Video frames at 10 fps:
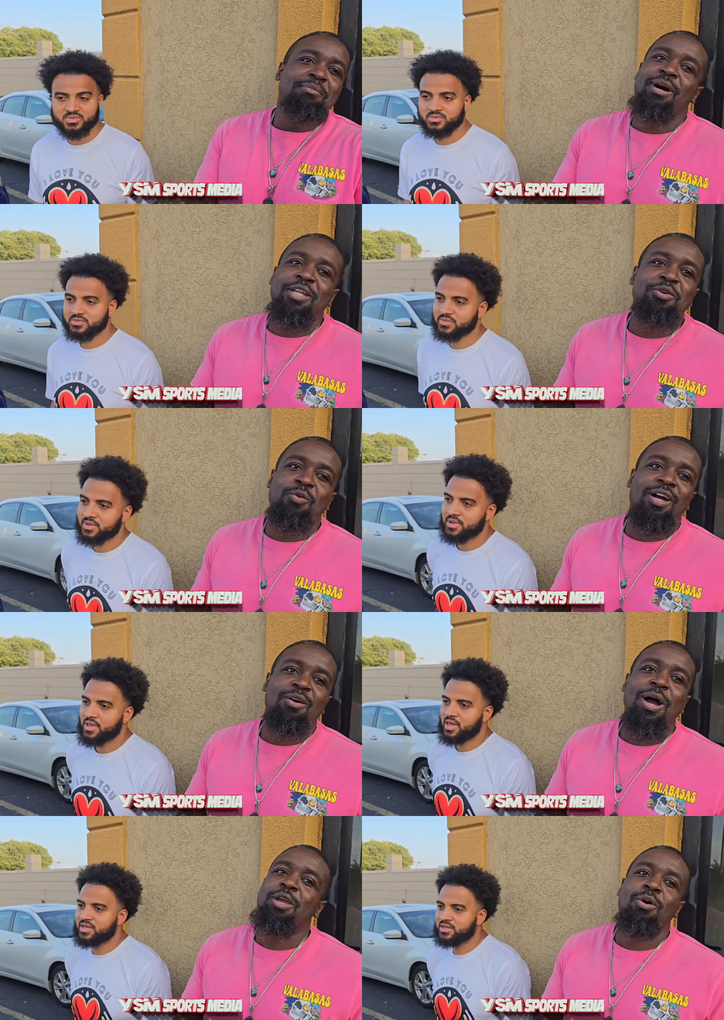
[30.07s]
Speaker 1: get the money you want.
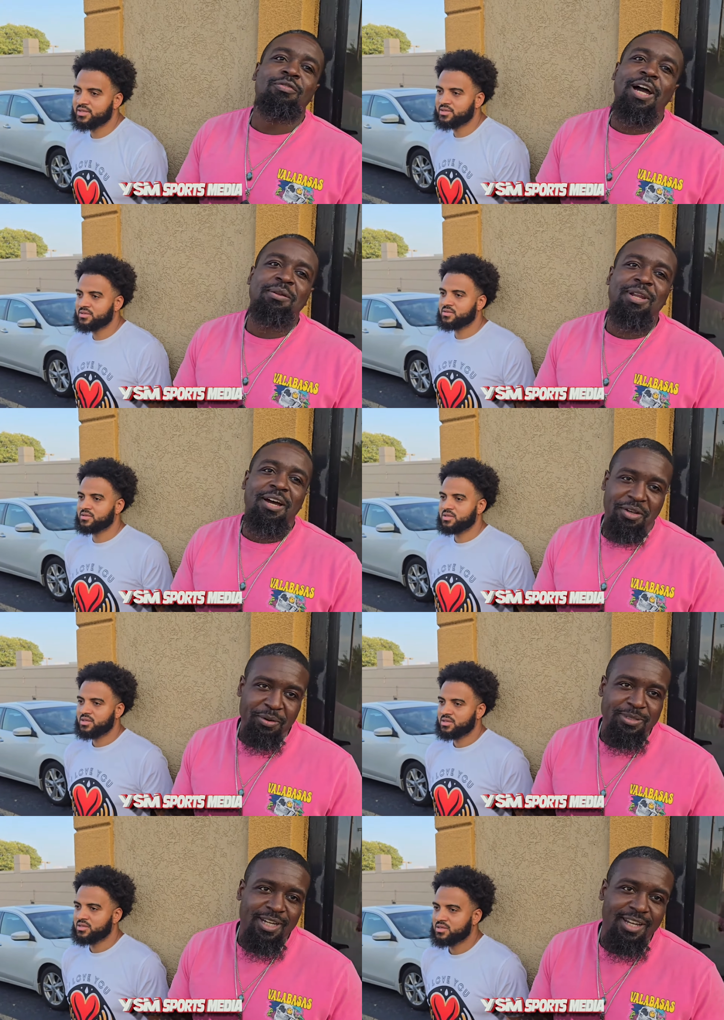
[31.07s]
Speaker 2: Why it, you won't fight him now? You
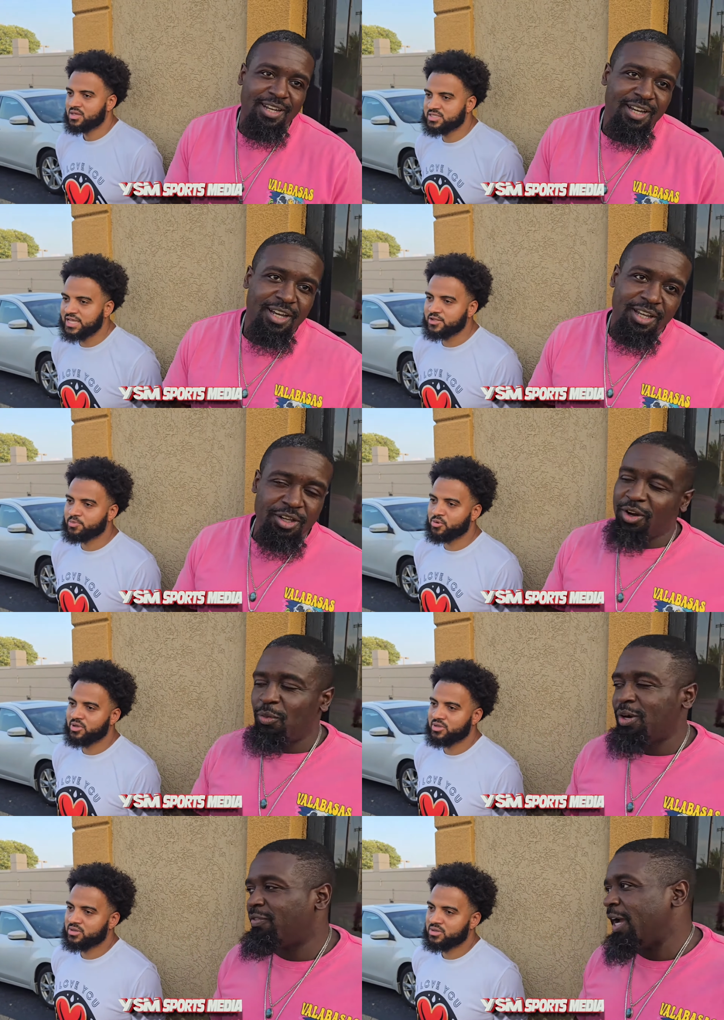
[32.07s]
know what I'm saying? Is at the you point, don't
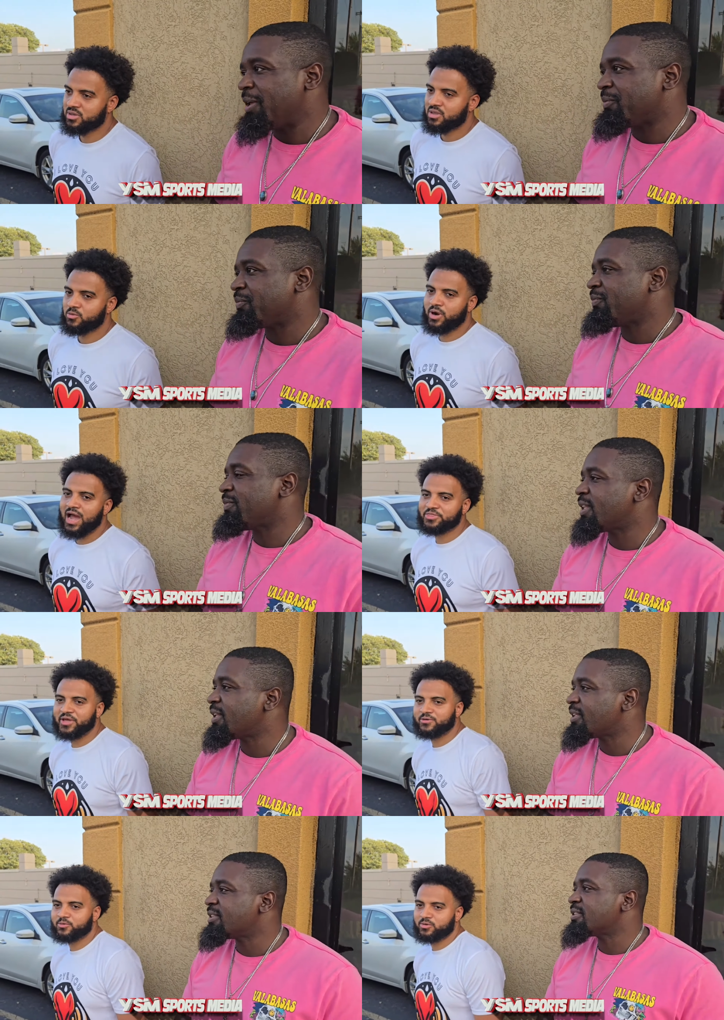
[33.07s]
want to fight him. Where I
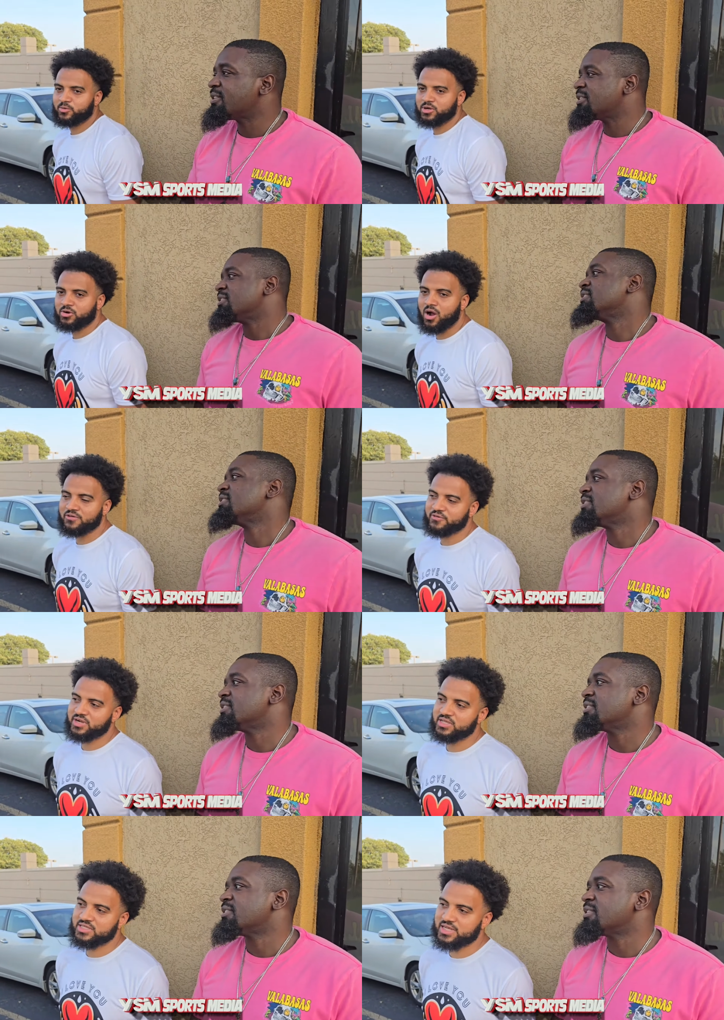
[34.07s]
think with Crawford
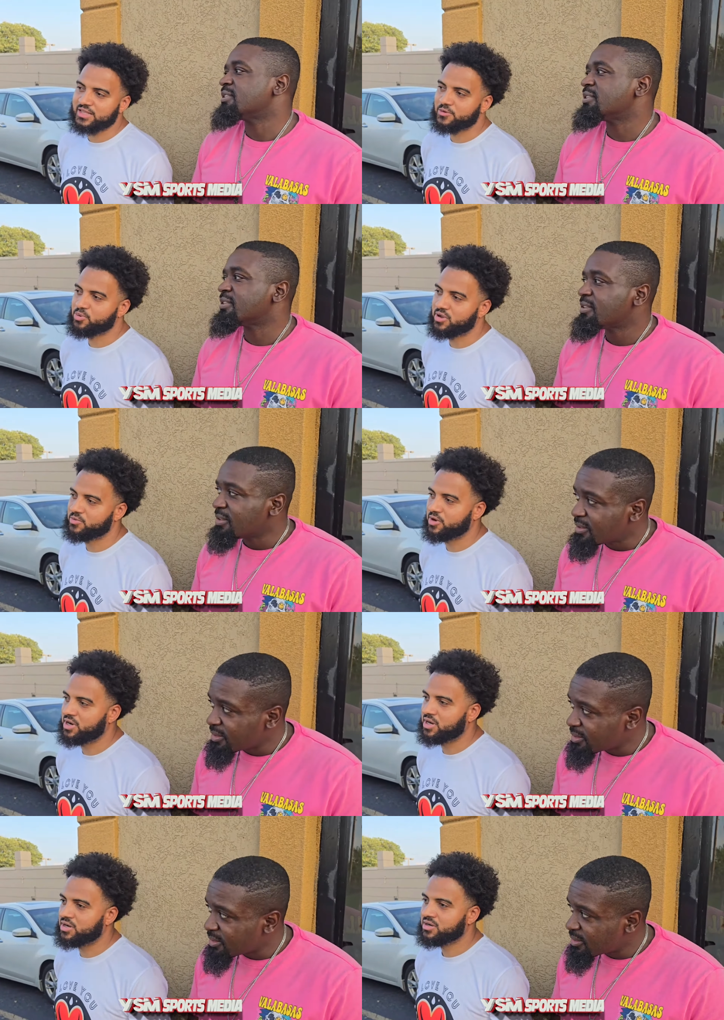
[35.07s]
is, is at the point
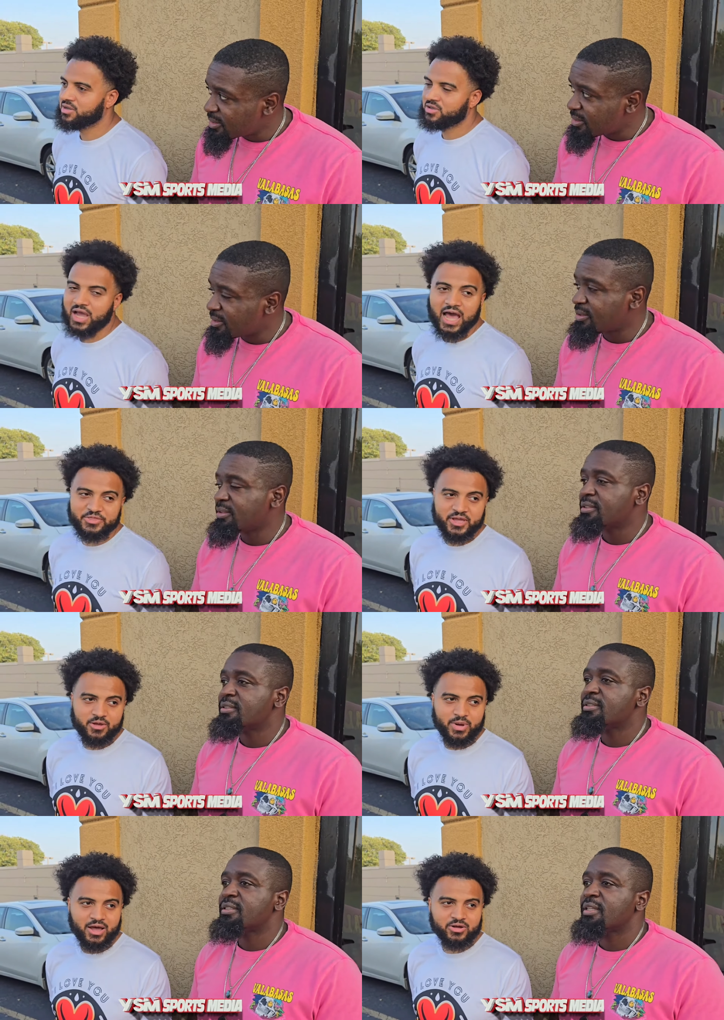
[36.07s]
where you got to think
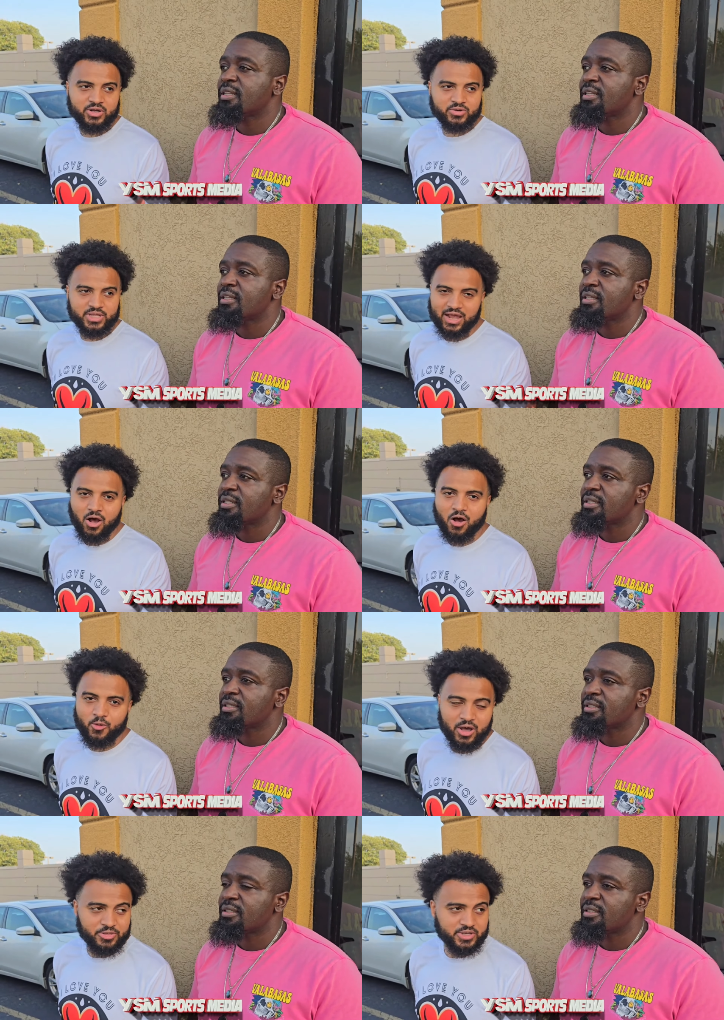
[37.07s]
about, they all
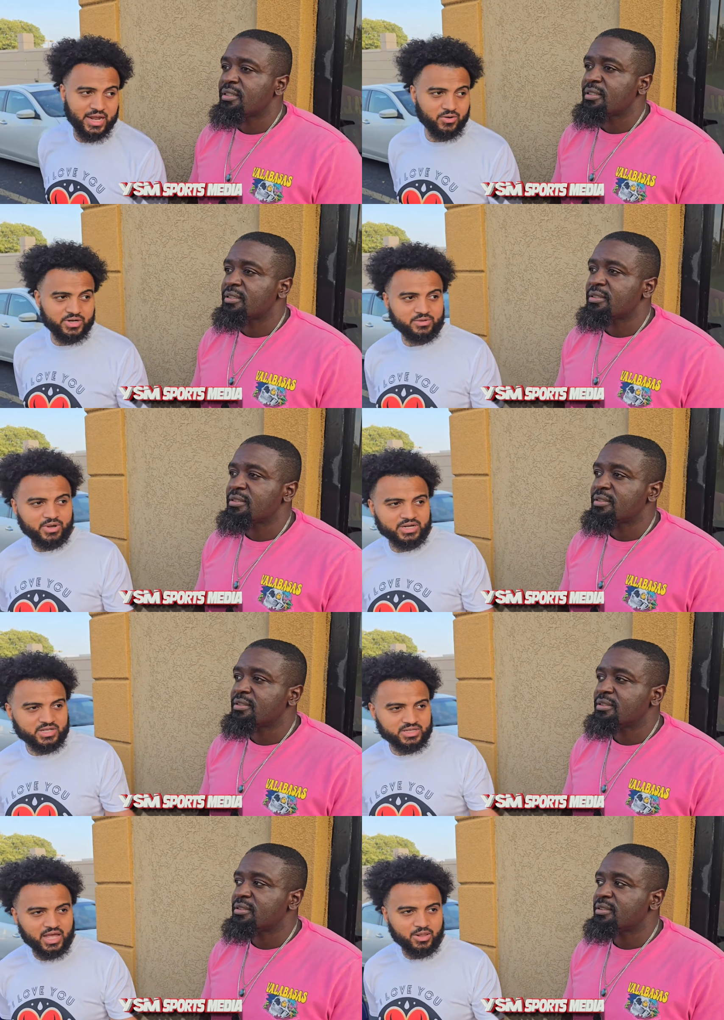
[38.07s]
wealthy. They don't need money.
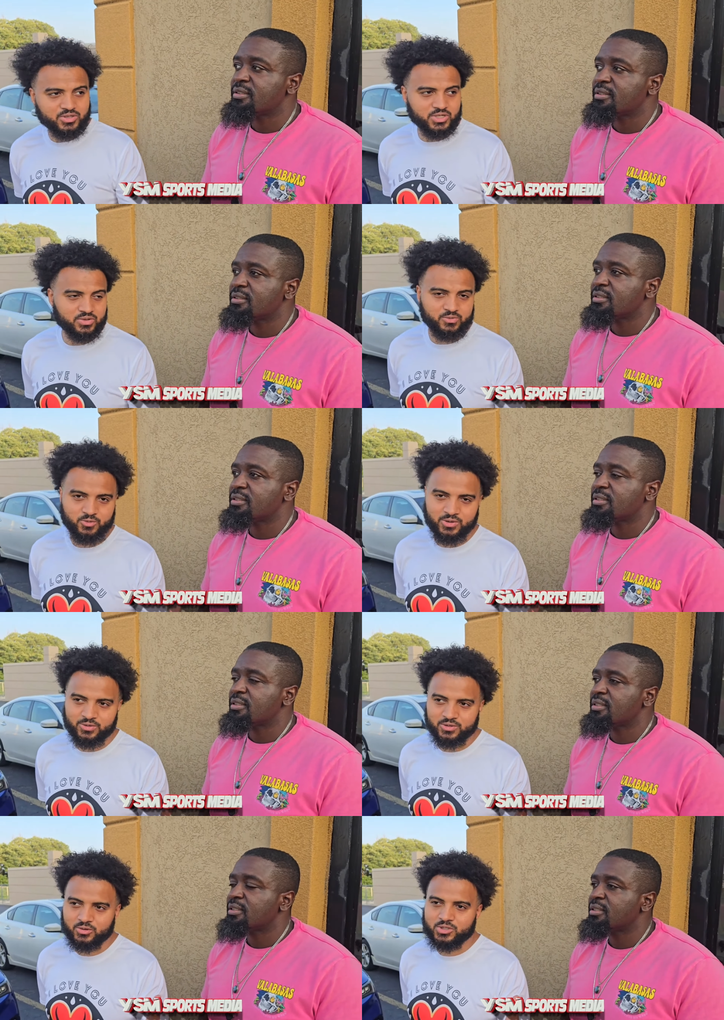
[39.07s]
Canelo, so when
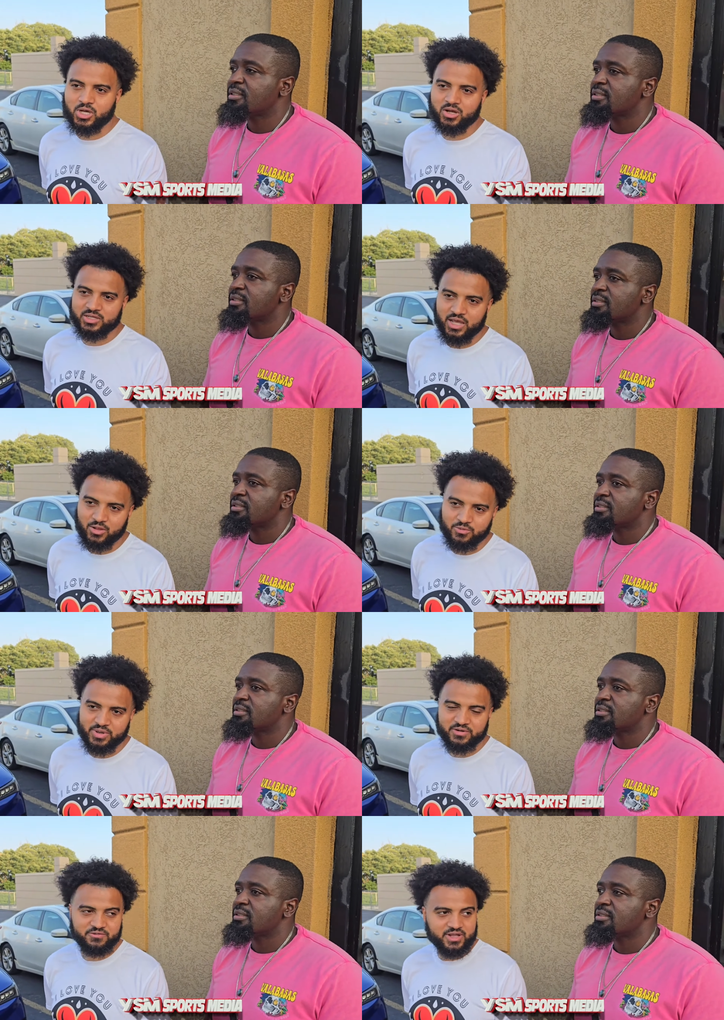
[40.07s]
you talk Canelo and
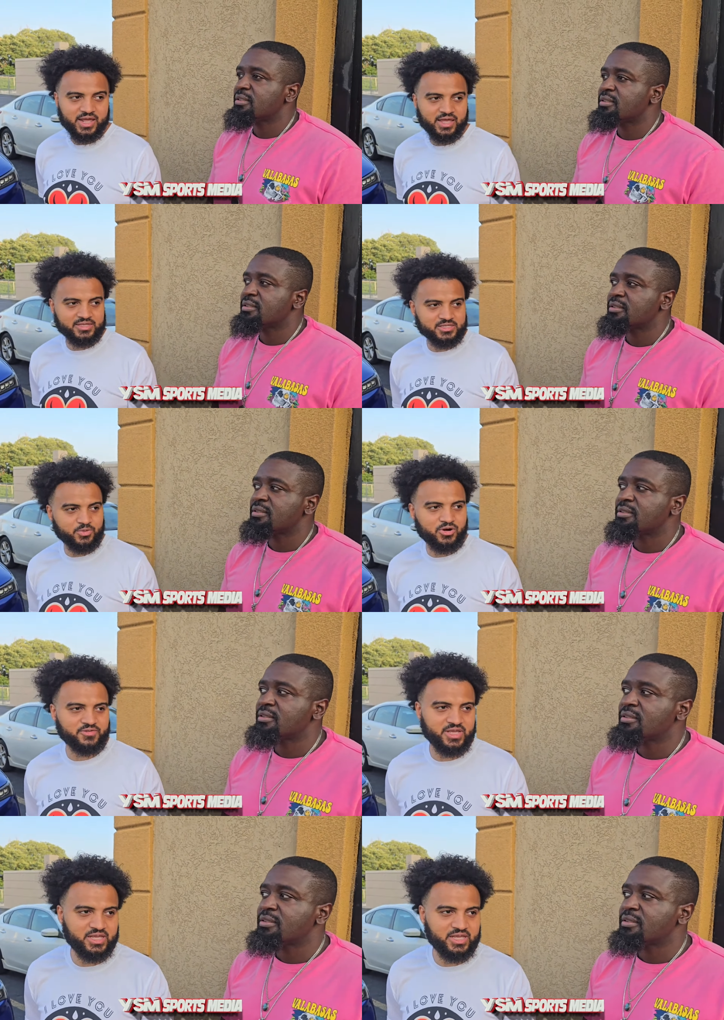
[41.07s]
Benavidez, it's more of